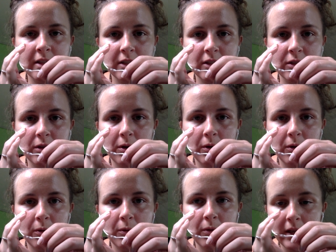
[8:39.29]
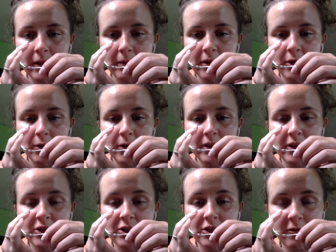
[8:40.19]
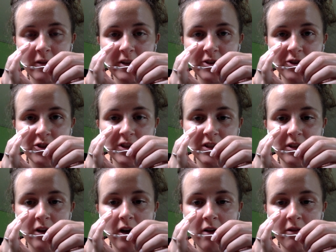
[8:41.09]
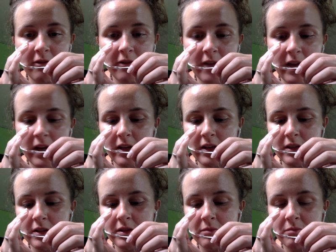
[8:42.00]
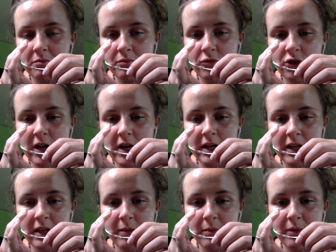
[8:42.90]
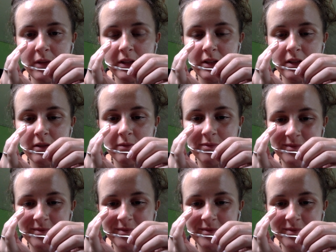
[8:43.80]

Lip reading: So I'm gonna quickly just finish this off and try to keep this.